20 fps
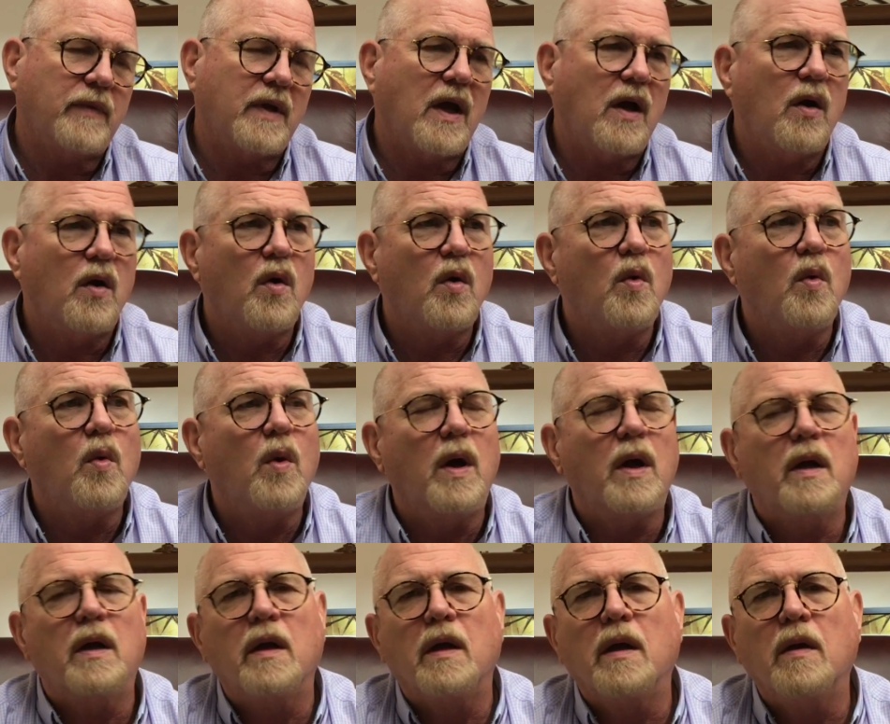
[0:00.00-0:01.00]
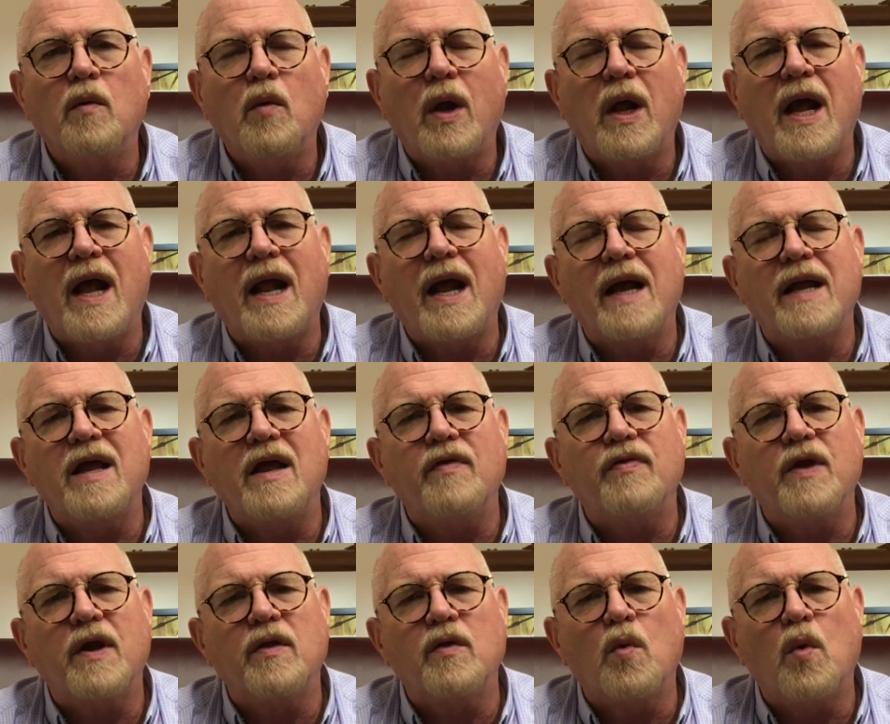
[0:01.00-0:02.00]
can't
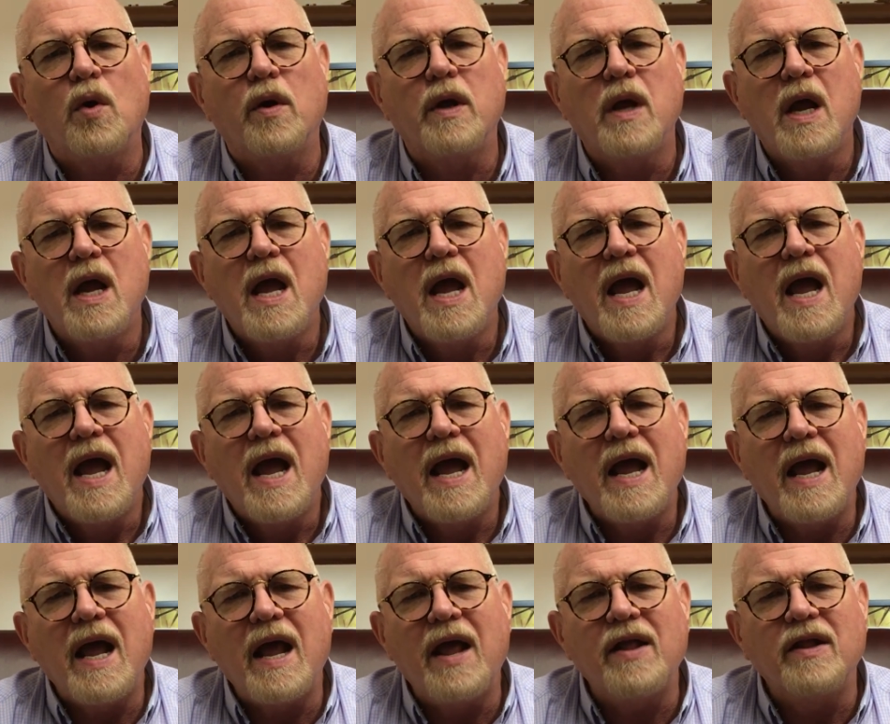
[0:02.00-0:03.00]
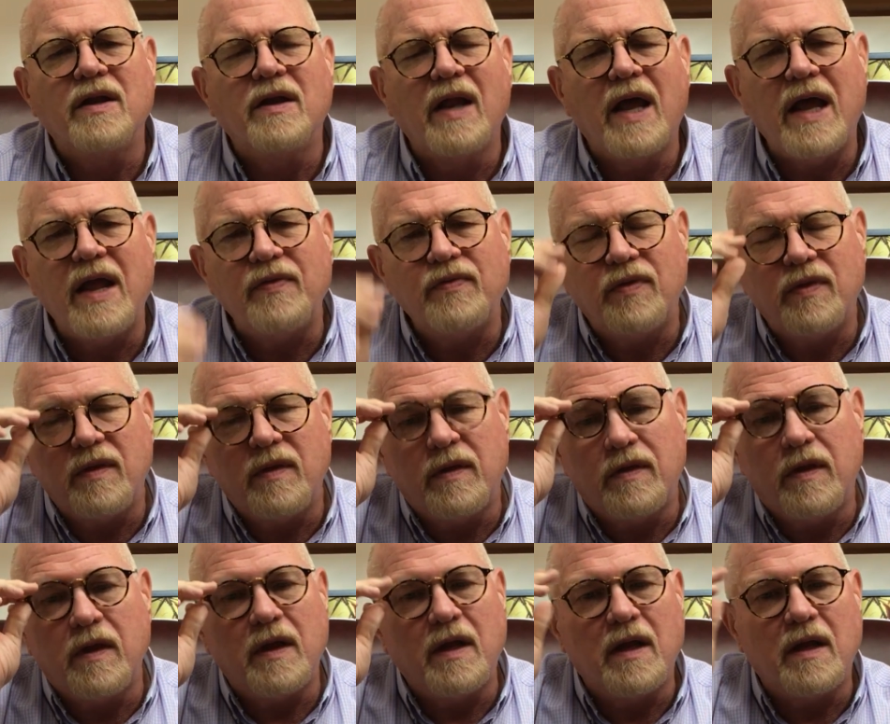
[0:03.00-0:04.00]
think of the word. It
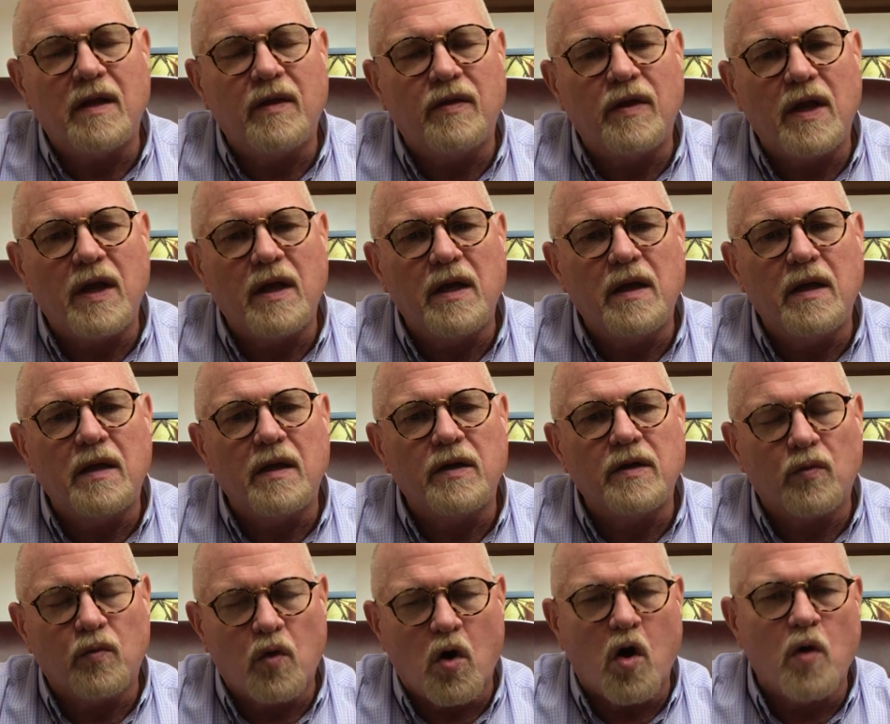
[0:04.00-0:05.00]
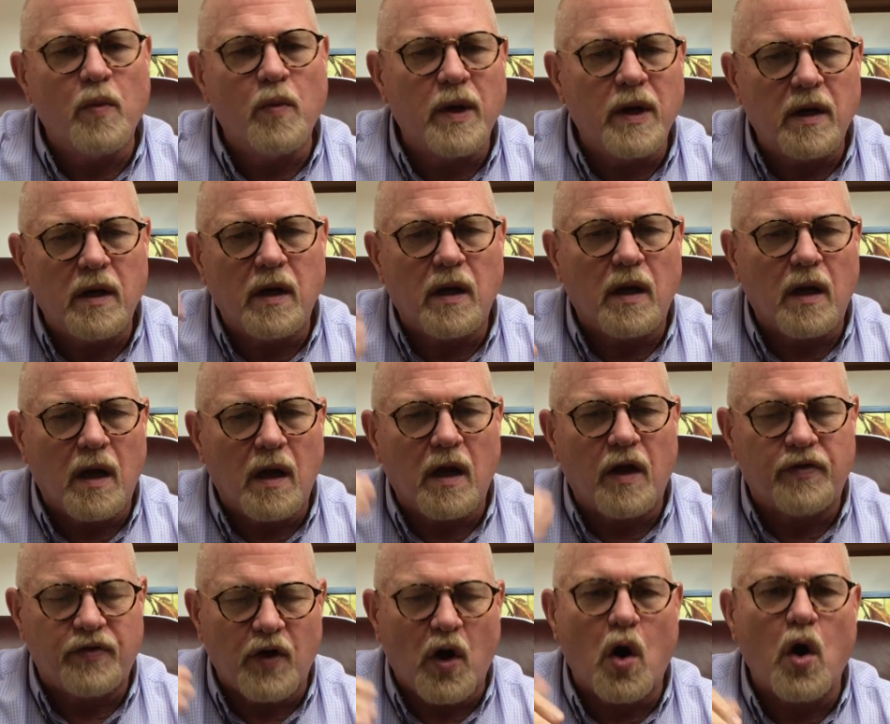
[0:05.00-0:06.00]
led the Roman
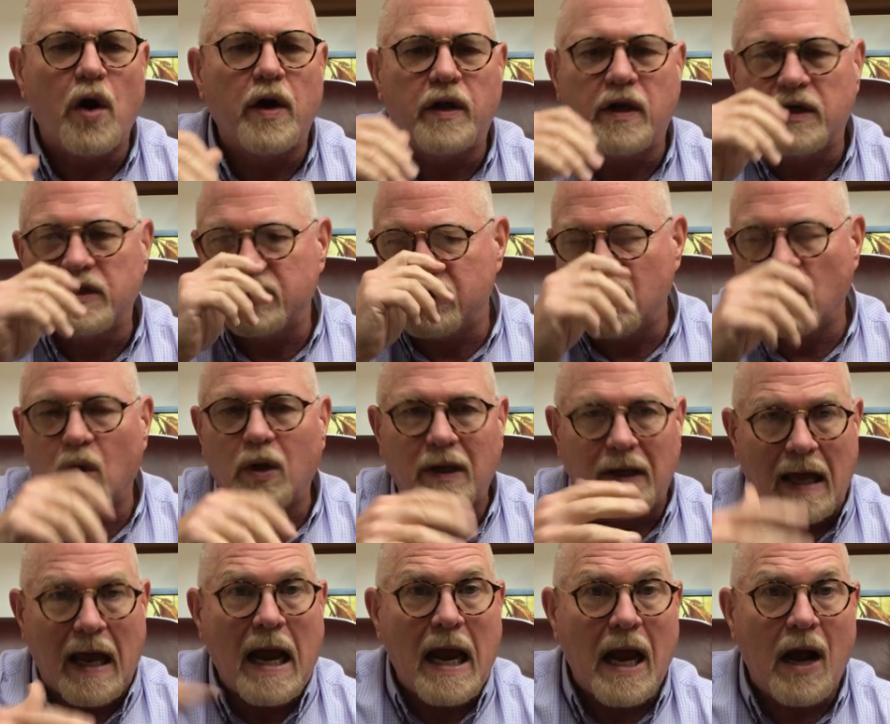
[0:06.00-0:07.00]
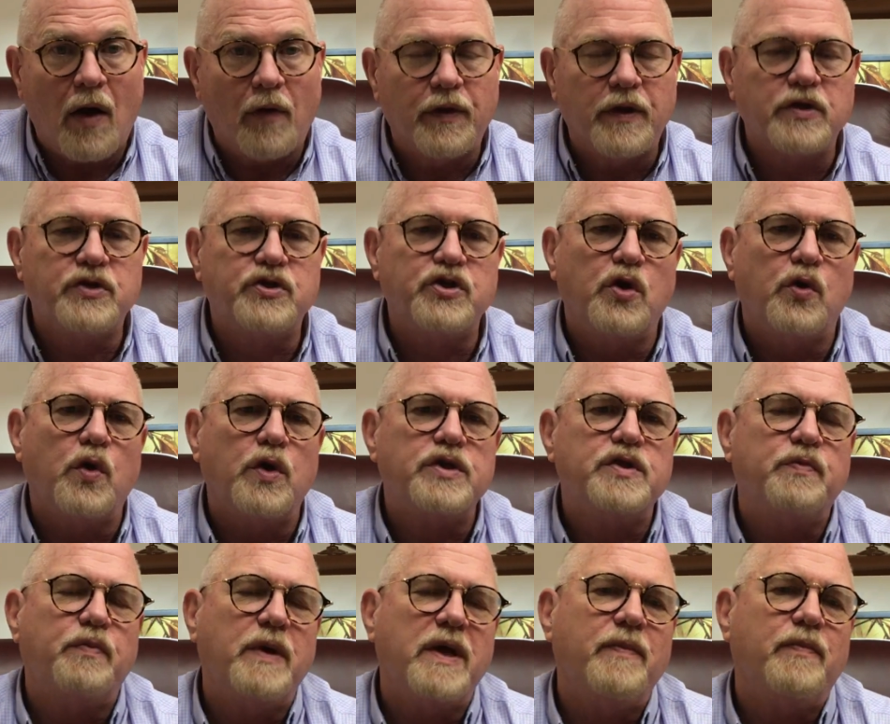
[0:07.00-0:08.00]
authorities to allow the
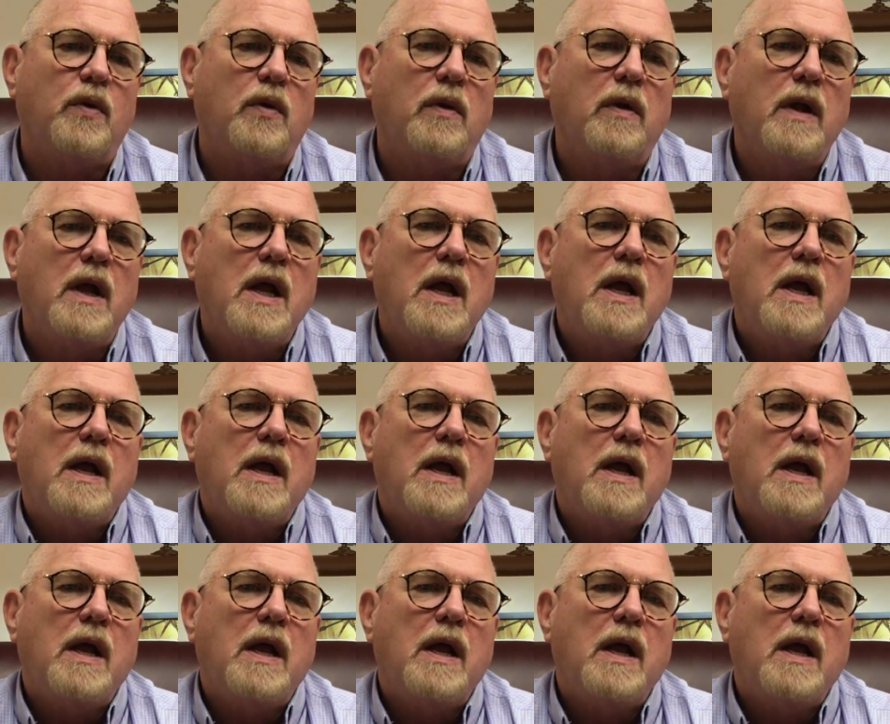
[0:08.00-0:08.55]
Jewish people